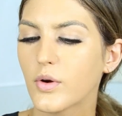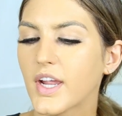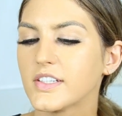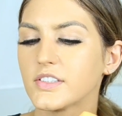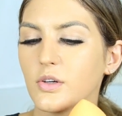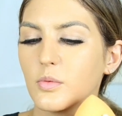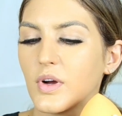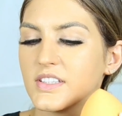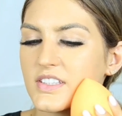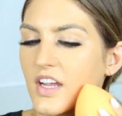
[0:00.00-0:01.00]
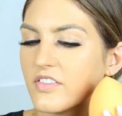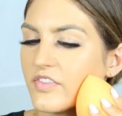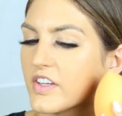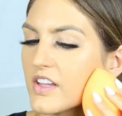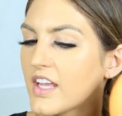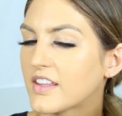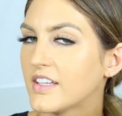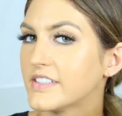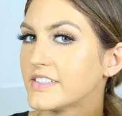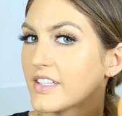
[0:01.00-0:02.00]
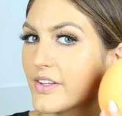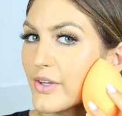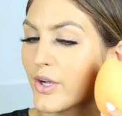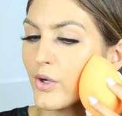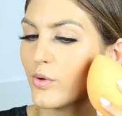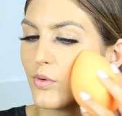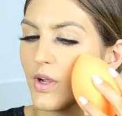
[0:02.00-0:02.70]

Okay, so once I feel like the silicone